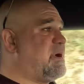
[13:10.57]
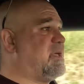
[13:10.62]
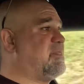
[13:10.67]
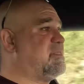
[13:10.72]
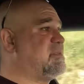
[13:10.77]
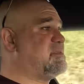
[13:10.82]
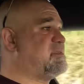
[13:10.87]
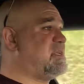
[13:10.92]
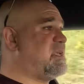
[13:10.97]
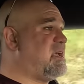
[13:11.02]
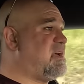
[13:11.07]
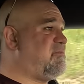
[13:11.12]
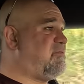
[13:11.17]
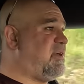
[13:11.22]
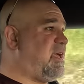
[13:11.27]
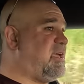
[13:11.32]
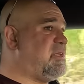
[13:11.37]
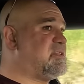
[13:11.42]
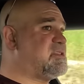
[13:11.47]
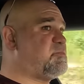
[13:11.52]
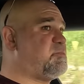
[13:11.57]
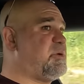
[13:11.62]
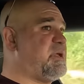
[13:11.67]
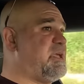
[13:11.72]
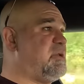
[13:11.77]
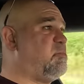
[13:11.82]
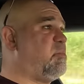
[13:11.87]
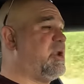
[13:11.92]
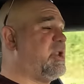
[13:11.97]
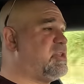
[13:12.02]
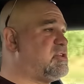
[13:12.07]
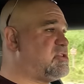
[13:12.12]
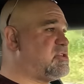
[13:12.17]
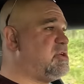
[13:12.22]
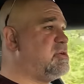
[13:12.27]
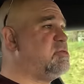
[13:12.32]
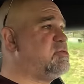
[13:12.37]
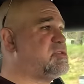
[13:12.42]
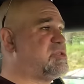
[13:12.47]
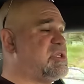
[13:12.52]
about the Z F eight speed when it's
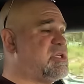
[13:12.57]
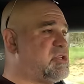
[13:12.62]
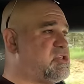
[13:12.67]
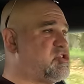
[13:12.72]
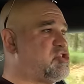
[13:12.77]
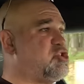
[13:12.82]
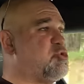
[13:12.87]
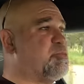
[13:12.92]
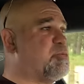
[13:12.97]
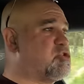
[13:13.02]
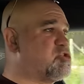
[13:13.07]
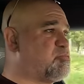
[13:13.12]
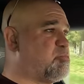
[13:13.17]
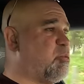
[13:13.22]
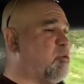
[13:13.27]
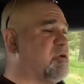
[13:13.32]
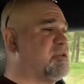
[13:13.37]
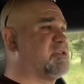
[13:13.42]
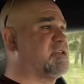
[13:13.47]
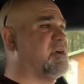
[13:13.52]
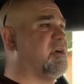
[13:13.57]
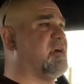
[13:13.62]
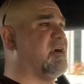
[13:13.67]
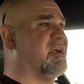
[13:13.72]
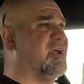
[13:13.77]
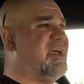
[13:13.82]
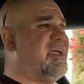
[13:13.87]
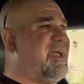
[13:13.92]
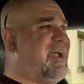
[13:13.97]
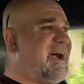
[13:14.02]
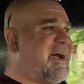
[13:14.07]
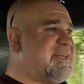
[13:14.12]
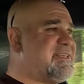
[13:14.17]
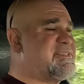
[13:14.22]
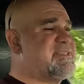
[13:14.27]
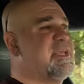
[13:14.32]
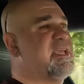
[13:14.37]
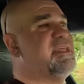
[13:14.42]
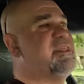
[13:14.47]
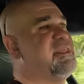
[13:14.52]
used in a super sports car. I
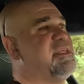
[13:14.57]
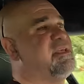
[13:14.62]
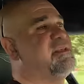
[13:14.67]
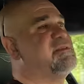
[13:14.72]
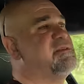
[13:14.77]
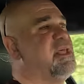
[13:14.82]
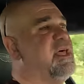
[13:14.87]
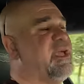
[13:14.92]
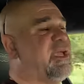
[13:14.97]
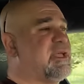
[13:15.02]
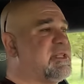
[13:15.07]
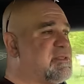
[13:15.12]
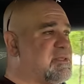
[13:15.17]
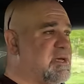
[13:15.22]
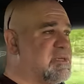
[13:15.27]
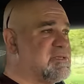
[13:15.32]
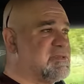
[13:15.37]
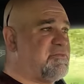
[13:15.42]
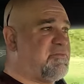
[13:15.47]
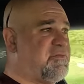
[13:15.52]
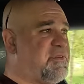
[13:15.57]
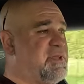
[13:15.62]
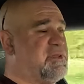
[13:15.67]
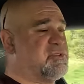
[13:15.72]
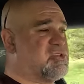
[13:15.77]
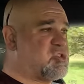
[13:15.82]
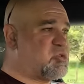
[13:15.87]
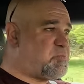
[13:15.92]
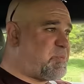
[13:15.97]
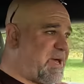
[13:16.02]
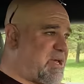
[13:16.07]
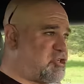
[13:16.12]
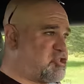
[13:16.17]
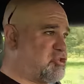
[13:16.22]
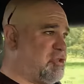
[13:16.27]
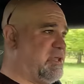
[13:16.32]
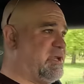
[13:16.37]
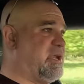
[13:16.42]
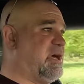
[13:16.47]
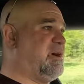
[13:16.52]
say things like it doesn't feel
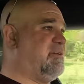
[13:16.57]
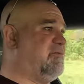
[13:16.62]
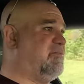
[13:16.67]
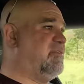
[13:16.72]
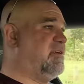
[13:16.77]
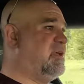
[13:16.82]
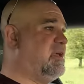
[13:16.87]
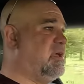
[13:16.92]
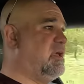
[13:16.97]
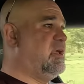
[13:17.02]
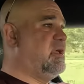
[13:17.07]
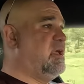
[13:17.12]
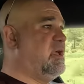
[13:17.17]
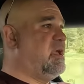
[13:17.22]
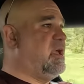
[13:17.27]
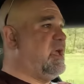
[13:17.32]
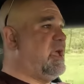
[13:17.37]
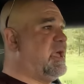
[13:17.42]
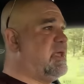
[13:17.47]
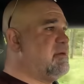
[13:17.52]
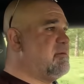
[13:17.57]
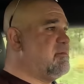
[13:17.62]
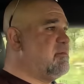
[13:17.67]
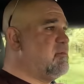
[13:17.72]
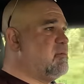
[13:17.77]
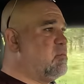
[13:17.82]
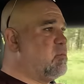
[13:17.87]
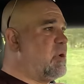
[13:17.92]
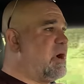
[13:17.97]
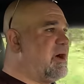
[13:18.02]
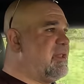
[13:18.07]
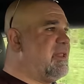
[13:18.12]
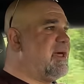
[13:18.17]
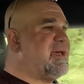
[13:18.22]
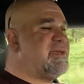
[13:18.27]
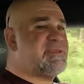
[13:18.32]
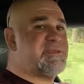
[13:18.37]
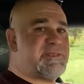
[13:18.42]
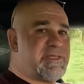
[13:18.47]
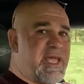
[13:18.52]
special enough. And while
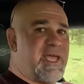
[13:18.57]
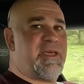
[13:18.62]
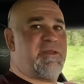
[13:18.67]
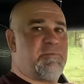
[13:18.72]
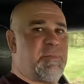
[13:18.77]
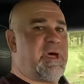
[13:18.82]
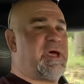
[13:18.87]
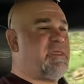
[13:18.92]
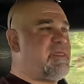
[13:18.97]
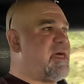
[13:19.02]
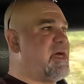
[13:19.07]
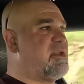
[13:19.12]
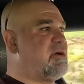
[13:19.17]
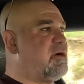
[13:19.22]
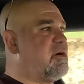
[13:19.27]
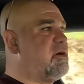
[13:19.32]
I stand by that